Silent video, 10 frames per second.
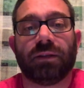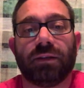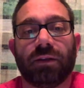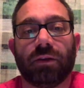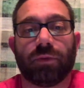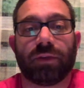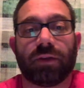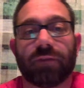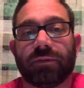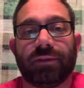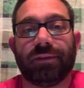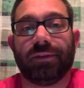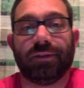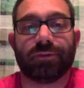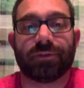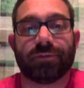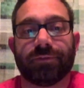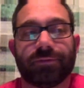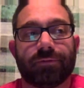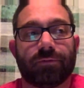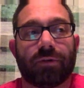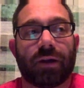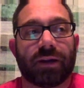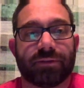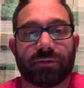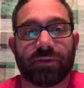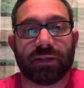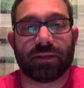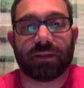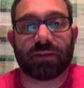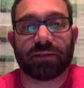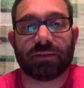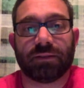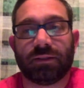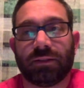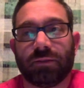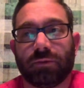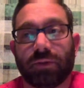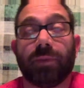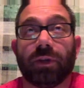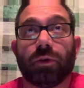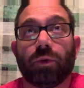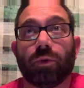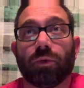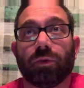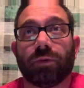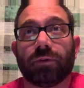without the use of rockets or anything. Well, that'd be cool.